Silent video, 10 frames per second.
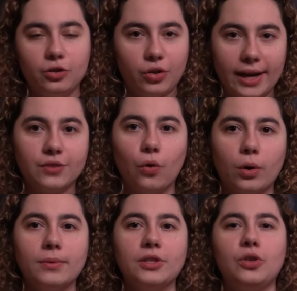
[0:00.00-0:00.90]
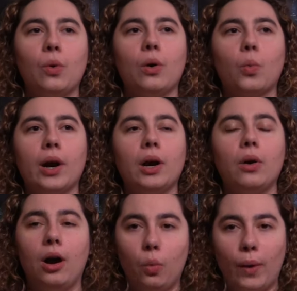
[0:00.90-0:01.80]
transformed into a
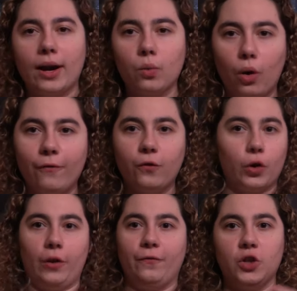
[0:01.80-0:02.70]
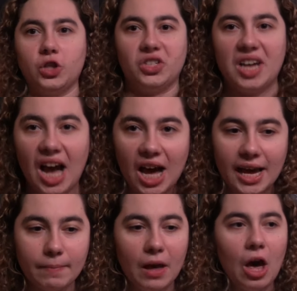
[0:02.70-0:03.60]
werewolf for the first
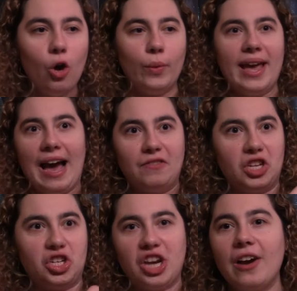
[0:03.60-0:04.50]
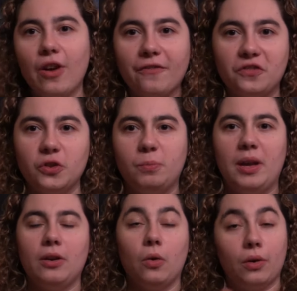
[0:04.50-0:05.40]
time. We have the sheriff who's
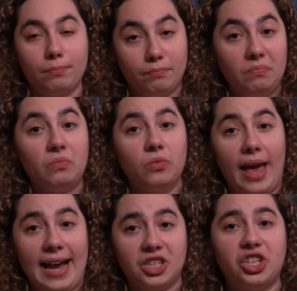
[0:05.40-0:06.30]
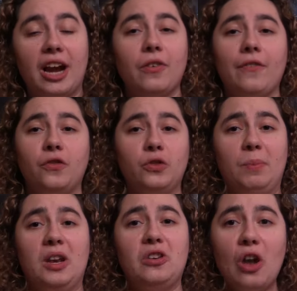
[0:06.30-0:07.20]
been, or ex-sheriff who's
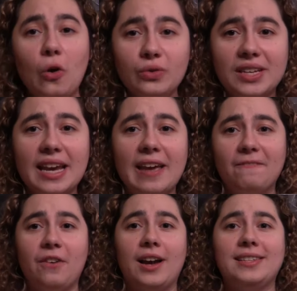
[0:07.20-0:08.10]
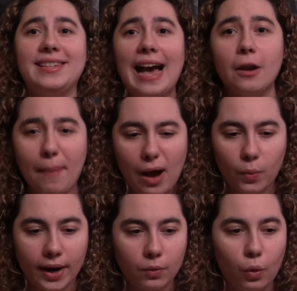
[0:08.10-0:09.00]
been nosy and finds out about
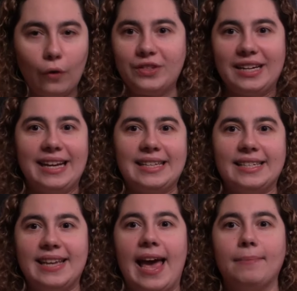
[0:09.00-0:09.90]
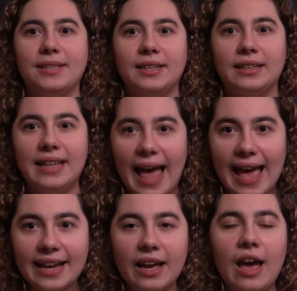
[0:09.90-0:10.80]
werewolves and gets stabbed in the
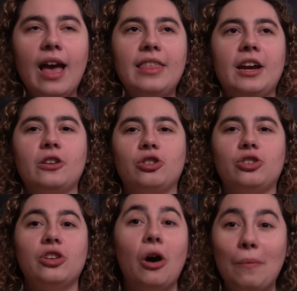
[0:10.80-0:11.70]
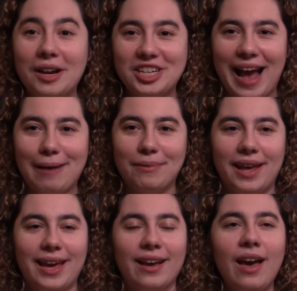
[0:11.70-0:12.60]
leg. There is so much
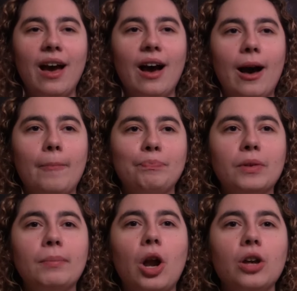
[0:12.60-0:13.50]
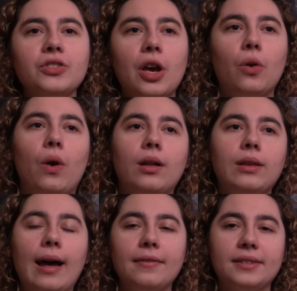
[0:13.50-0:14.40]
happening. But also, a
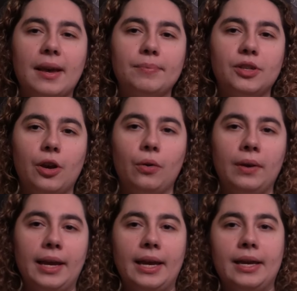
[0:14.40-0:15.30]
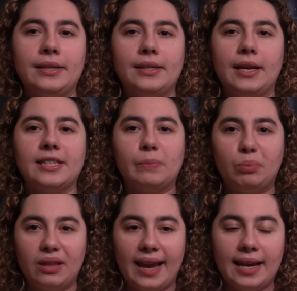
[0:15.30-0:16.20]
lot of this episode is
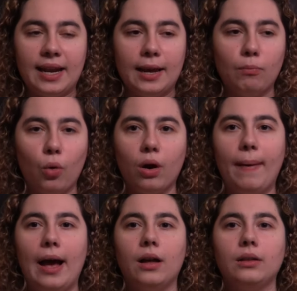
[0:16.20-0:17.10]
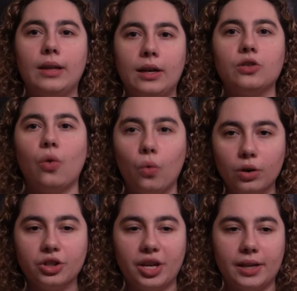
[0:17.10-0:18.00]
explaining more about Elena's
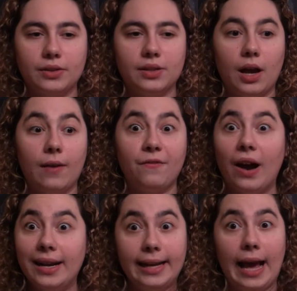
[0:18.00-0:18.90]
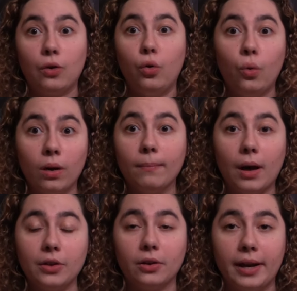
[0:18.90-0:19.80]
origins, finding out who her
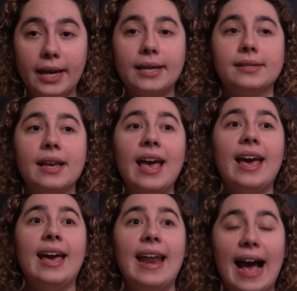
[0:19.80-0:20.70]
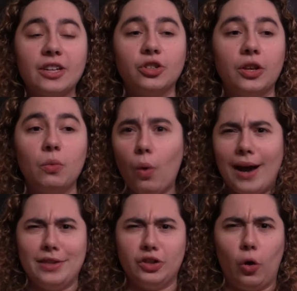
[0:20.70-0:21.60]
mother is, and actually
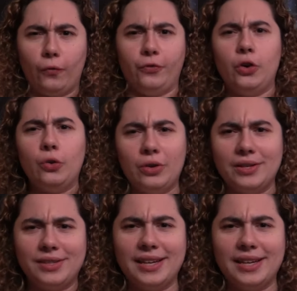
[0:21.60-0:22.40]
why this whole feud is